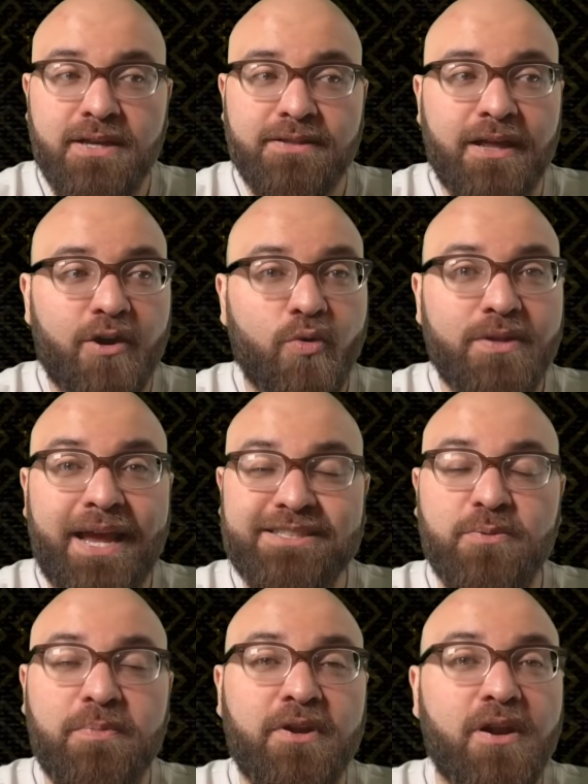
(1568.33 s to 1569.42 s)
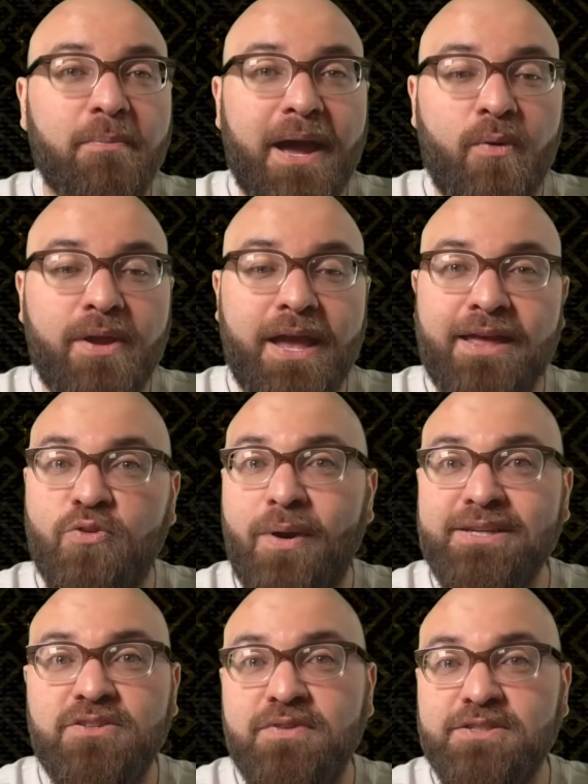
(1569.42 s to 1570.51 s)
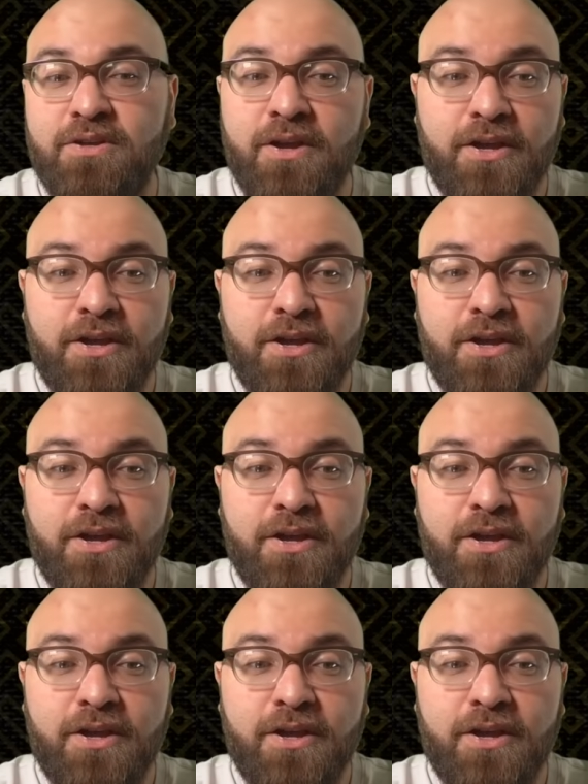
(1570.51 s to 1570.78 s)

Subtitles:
not only has he been on a bye week and the rest of his,